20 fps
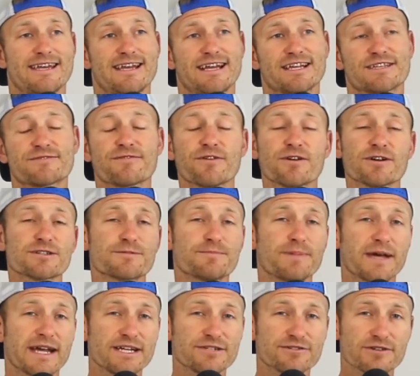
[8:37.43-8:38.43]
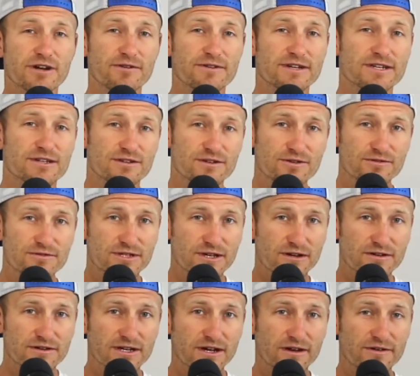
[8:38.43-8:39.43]
As far as Pedro and
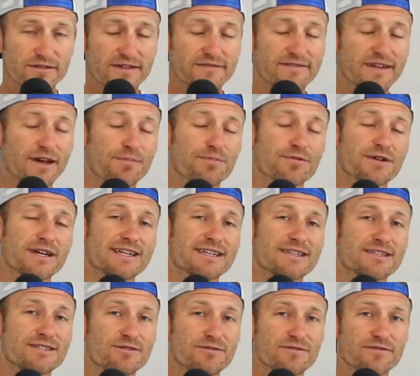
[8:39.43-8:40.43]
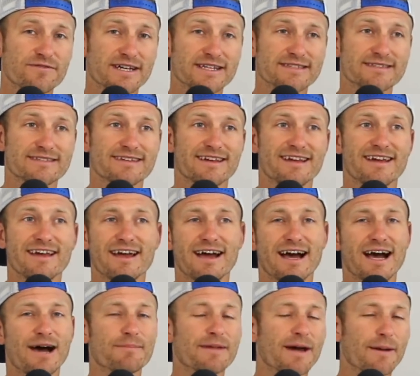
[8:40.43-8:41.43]
Guto go, they've now played in 2 events.
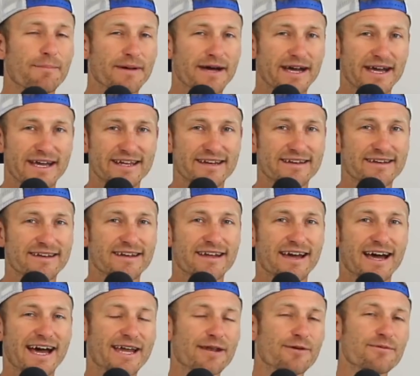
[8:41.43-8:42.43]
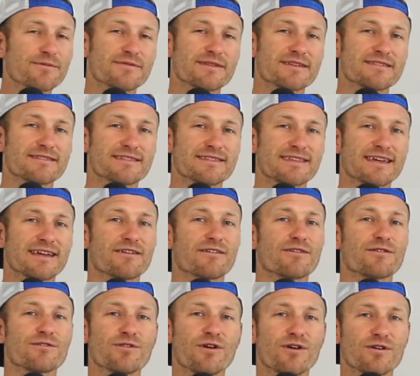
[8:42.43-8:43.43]
I'm not buying. I don't think that they are
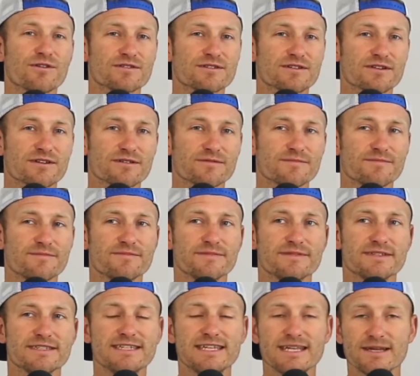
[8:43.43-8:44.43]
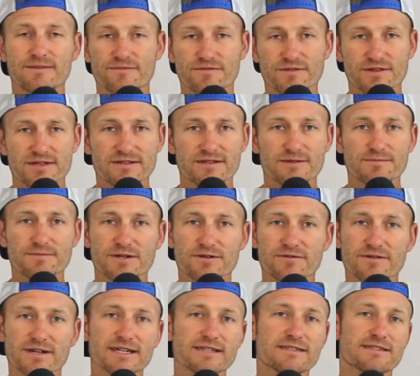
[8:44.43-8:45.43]
a long-term team for the Olympic
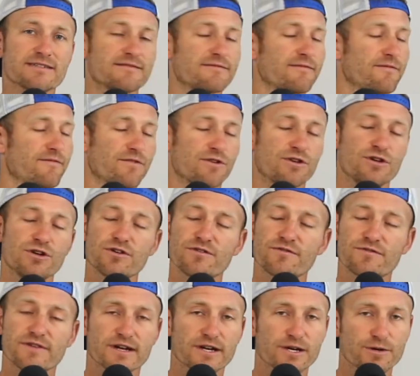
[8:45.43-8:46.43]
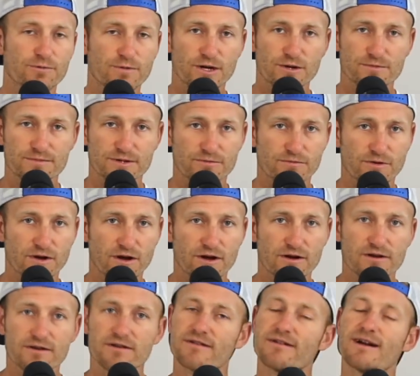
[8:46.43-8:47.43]
race. Could very well be
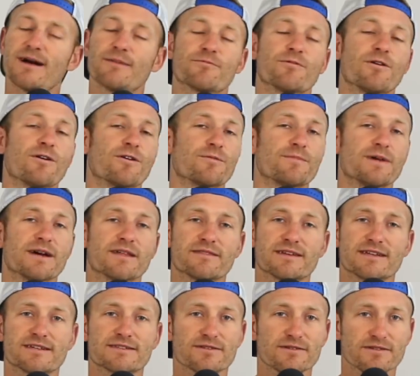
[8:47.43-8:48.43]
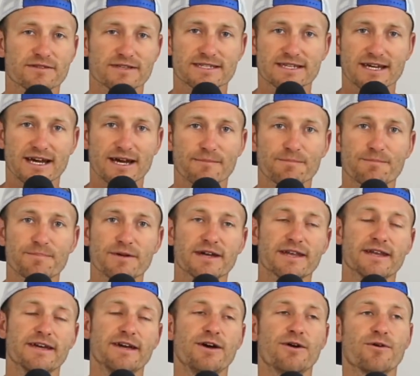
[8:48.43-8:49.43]
wrong. I'm wrong about things all the time.
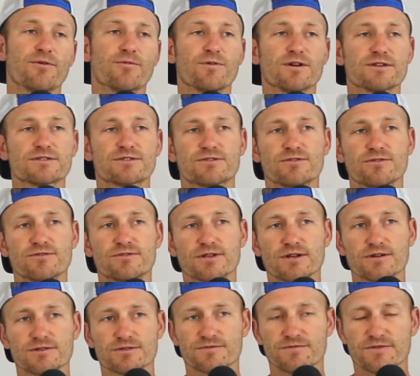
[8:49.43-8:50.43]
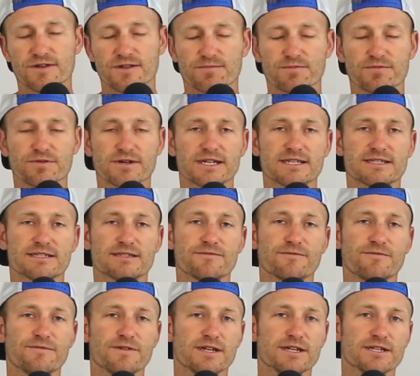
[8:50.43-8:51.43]
But once Guto's 5th place
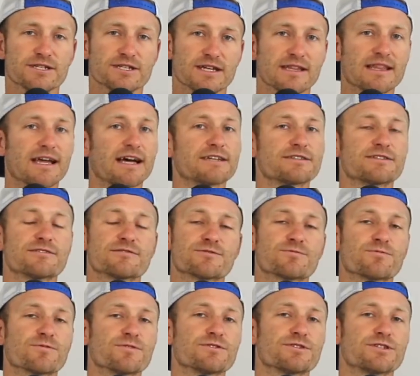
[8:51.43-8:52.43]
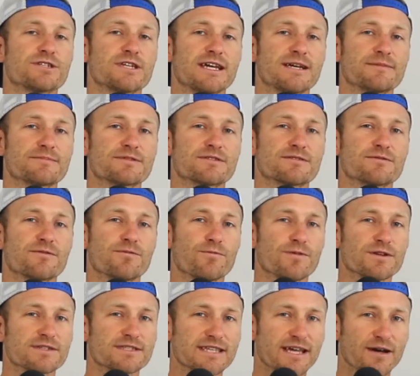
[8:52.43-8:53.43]
finish at last year's World Champs,
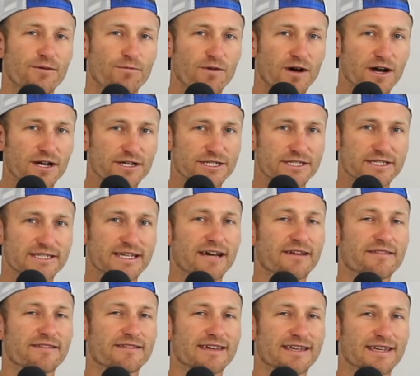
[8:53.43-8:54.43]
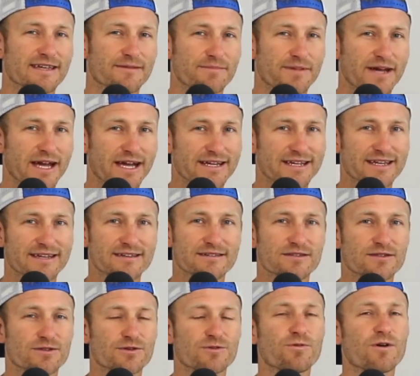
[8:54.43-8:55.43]
once that washes out and they get back
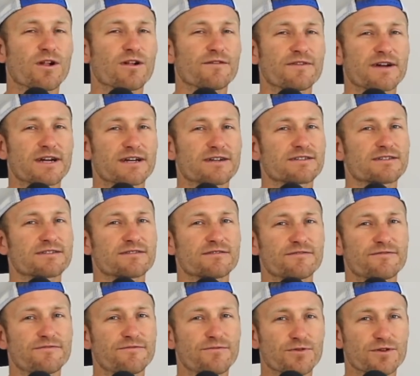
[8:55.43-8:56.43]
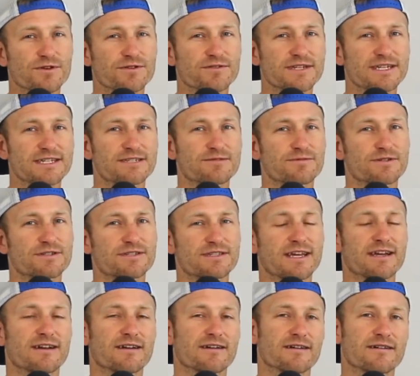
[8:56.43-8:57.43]
into the qualifiers for elites, which
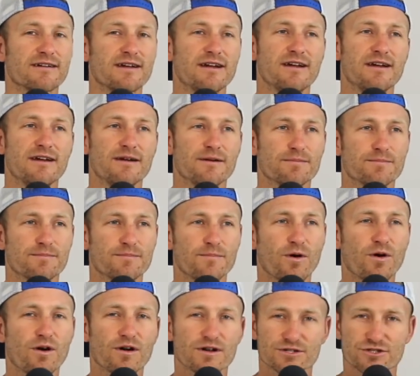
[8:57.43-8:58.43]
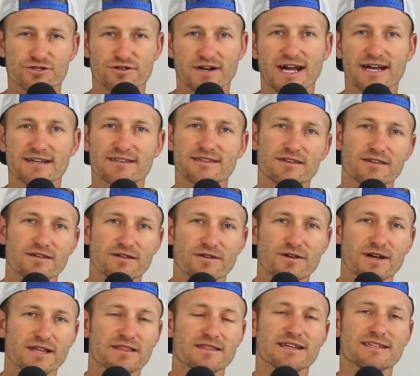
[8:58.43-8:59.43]
they're on track to
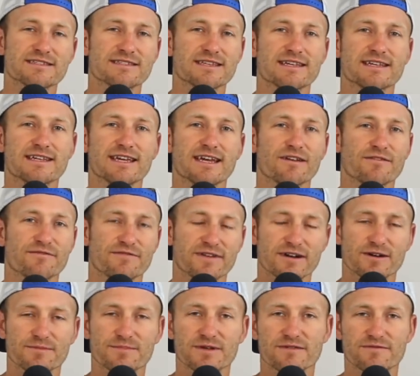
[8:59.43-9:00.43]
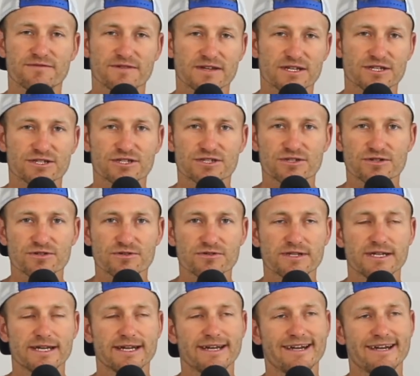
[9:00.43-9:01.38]
do unless they get a very big finish soon,